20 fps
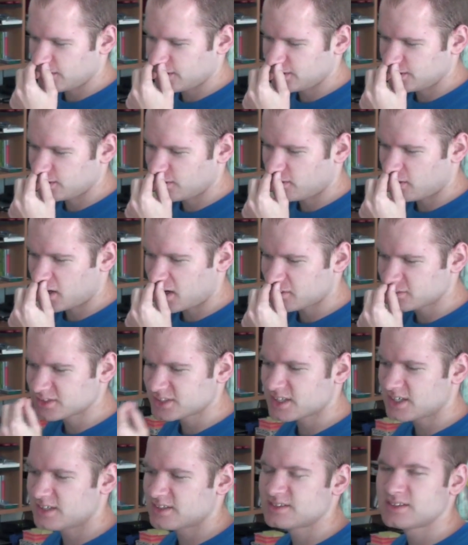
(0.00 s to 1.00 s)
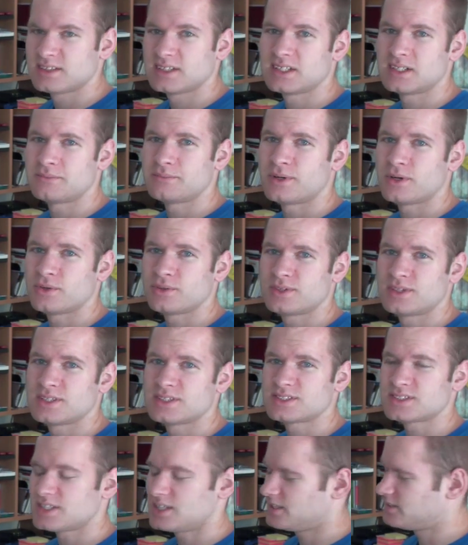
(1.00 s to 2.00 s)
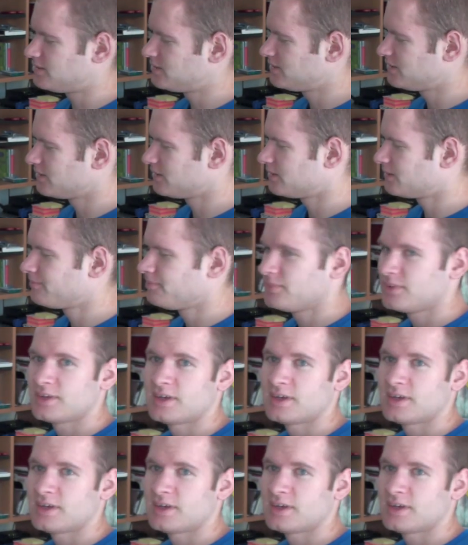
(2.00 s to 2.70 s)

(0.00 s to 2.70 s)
And you know, I was kind of thinking about this until